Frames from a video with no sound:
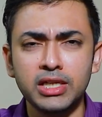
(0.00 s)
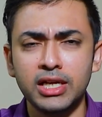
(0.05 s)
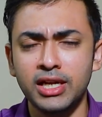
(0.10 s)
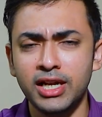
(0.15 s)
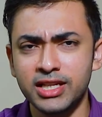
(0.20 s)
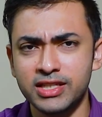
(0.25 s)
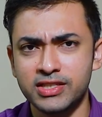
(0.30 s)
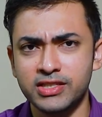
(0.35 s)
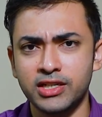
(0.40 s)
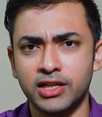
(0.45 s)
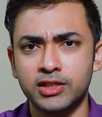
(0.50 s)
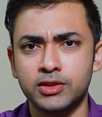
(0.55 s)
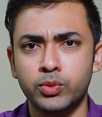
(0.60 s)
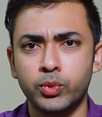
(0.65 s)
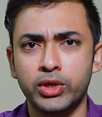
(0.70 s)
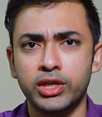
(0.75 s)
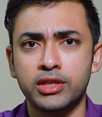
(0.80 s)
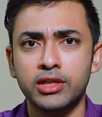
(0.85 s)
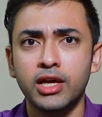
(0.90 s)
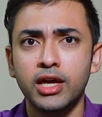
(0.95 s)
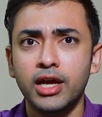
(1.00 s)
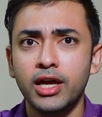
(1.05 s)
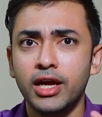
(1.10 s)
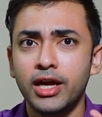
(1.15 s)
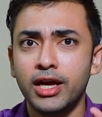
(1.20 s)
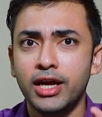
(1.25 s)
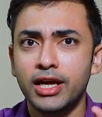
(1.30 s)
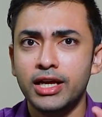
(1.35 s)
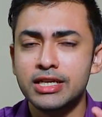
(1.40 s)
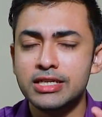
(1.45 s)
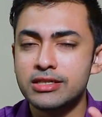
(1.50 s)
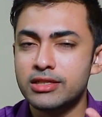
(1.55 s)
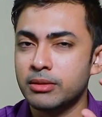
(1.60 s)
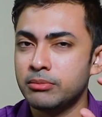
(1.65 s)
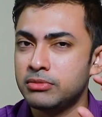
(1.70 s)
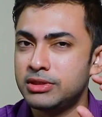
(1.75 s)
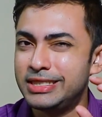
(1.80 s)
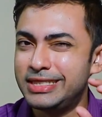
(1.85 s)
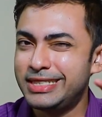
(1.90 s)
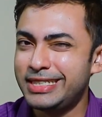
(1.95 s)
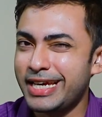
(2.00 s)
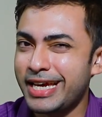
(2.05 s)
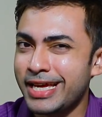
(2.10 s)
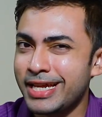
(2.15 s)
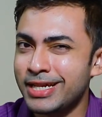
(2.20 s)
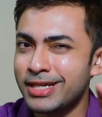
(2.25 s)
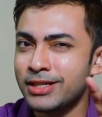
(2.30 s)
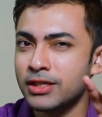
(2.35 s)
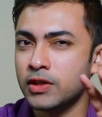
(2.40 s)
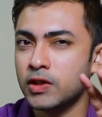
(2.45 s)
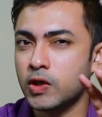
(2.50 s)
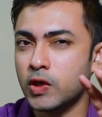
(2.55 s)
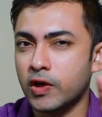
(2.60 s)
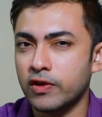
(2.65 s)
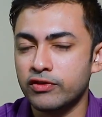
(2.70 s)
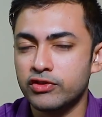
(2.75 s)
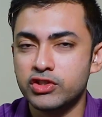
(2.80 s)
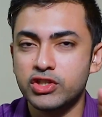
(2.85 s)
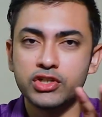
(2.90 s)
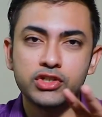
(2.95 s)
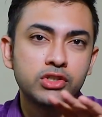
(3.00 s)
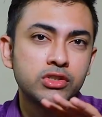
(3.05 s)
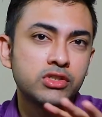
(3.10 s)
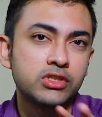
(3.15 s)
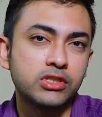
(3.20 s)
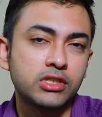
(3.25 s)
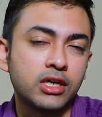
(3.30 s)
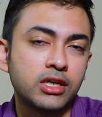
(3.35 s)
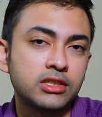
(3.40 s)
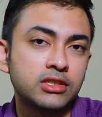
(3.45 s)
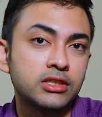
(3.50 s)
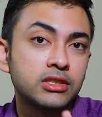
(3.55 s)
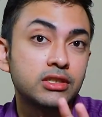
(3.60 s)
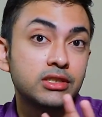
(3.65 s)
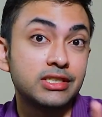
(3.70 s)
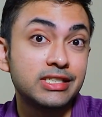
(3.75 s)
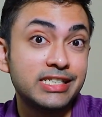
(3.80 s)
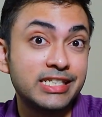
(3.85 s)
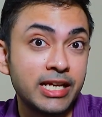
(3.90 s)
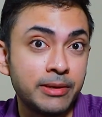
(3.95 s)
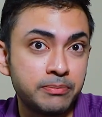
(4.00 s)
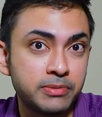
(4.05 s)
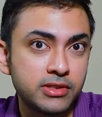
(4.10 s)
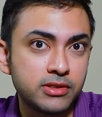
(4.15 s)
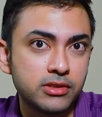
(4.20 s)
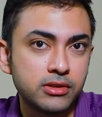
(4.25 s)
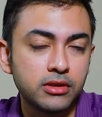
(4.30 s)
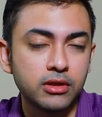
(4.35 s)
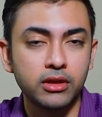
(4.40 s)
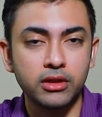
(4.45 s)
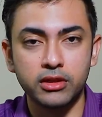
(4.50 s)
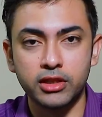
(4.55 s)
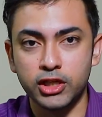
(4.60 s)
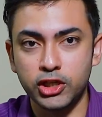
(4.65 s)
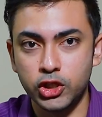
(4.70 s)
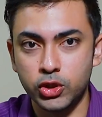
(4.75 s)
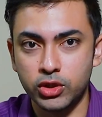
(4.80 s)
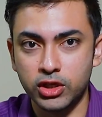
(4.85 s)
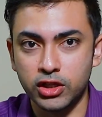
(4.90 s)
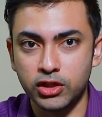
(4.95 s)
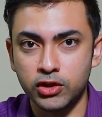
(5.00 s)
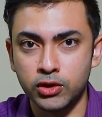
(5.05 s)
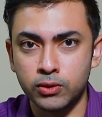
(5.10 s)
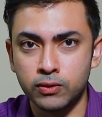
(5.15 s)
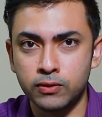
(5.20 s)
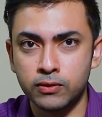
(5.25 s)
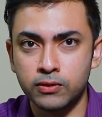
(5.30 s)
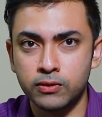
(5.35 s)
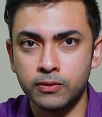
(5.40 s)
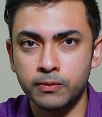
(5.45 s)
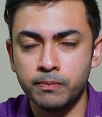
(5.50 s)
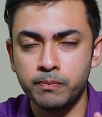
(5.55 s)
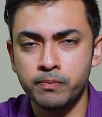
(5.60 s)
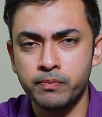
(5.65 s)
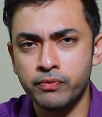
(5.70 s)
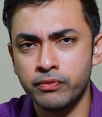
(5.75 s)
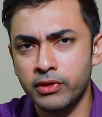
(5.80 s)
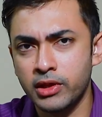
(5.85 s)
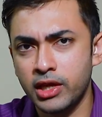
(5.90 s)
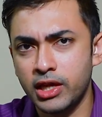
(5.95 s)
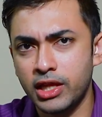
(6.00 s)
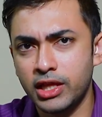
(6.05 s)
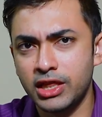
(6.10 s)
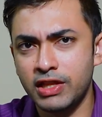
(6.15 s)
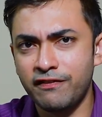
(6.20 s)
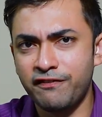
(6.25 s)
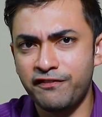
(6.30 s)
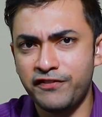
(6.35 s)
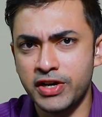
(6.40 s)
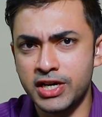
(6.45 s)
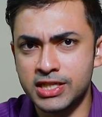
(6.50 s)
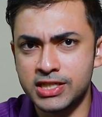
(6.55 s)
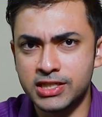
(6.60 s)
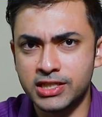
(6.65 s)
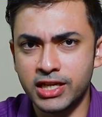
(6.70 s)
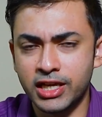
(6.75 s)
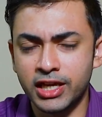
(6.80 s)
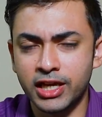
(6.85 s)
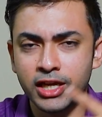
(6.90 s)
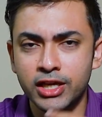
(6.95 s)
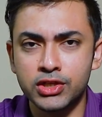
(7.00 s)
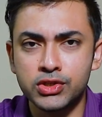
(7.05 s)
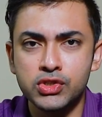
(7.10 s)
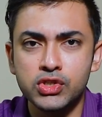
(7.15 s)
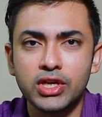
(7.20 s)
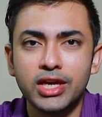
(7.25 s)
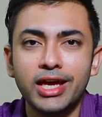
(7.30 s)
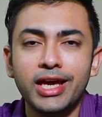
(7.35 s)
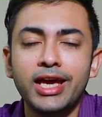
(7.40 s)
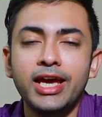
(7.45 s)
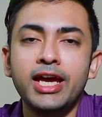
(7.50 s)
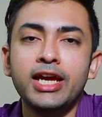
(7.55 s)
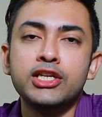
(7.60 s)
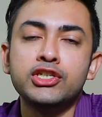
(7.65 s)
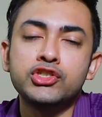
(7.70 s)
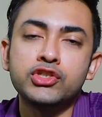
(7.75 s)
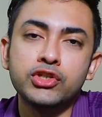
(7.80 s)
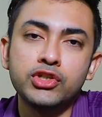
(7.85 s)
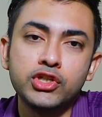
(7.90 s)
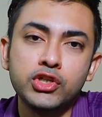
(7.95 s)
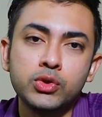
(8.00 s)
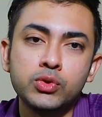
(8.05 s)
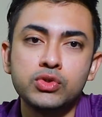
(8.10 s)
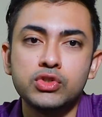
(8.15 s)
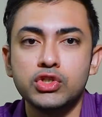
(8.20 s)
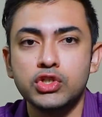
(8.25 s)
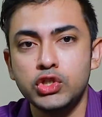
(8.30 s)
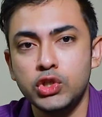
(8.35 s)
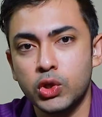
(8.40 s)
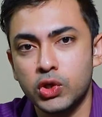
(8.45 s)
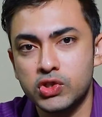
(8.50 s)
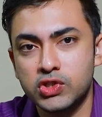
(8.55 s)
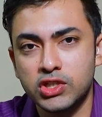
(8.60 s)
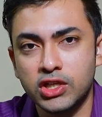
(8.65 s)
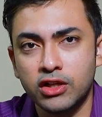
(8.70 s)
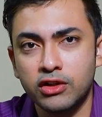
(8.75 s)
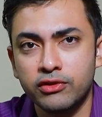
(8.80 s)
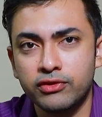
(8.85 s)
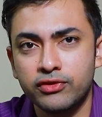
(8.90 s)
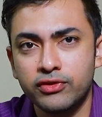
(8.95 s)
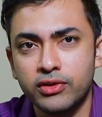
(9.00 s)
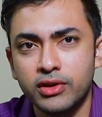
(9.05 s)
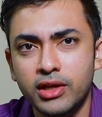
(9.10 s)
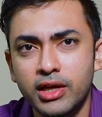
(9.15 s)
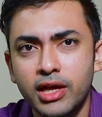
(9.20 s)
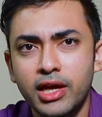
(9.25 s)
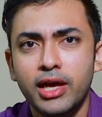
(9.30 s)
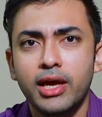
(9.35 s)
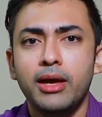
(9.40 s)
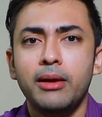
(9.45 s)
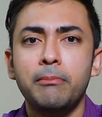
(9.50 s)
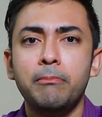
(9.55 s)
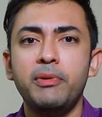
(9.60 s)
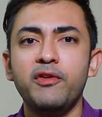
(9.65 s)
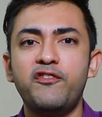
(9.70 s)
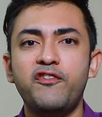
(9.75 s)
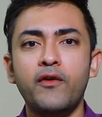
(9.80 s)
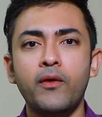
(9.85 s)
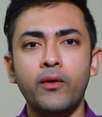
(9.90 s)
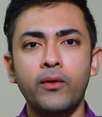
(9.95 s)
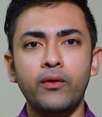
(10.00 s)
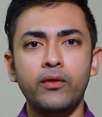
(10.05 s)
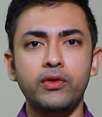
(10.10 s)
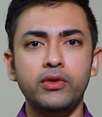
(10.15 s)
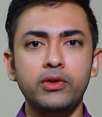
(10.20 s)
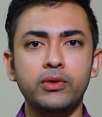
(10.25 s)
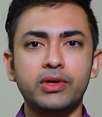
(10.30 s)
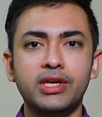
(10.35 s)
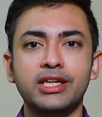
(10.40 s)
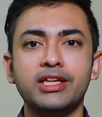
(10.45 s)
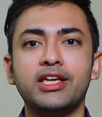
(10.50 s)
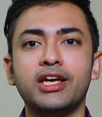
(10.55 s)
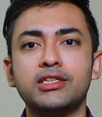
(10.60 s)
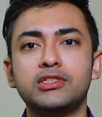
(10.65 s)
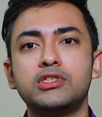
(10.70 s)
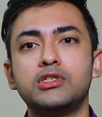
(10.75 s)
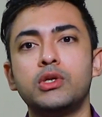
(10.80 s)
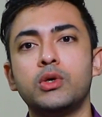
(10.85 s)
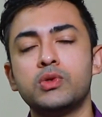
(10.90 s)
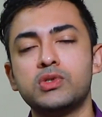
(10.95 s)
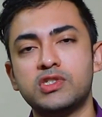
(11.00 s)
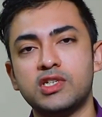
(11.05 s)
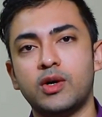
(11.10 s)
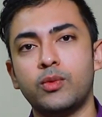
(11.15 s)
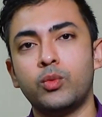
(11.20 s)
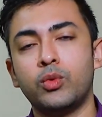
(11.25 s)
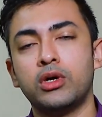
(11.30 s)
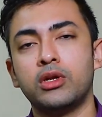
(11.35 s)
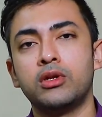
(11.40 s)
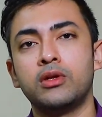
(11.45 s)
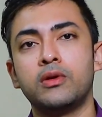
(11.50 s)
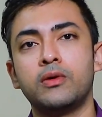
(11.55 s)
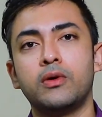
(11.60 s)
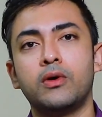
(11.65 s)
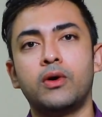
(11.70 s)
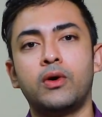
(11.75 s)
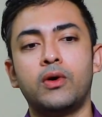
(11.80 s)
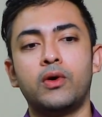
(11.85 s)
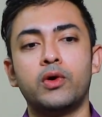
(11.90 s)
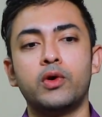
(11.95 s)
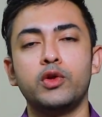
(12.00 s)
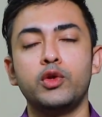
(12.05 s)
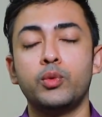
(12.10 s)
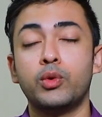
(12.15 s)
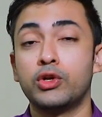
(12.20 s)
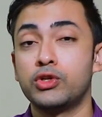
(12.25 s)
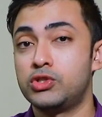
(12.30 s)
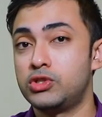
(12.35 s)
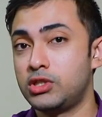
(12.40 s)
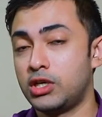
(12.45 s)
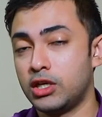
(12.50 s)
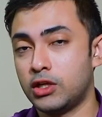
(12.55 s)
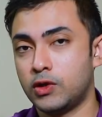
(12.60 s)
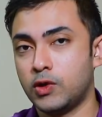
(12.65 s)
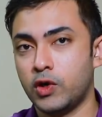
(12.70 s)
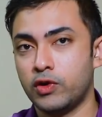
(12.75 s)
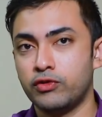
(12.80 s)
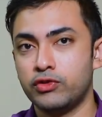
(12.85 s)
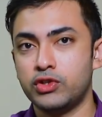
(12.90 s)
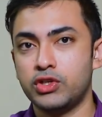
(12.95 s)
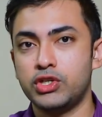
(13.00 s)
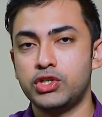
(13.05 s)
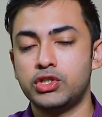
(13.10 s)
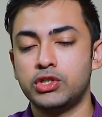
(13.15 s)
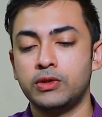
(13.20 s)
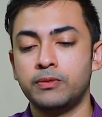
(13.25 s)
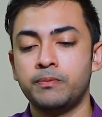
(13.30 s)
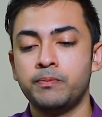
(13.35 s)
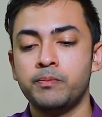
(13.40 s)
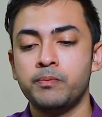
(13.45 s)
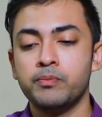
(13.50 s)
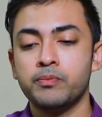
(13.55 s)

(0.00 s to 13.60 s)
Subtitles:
Let's start with some 10 conversation starter tips that you can use. The first thing is introduce yourself. Before you can get to know someone or you want to start a conversation,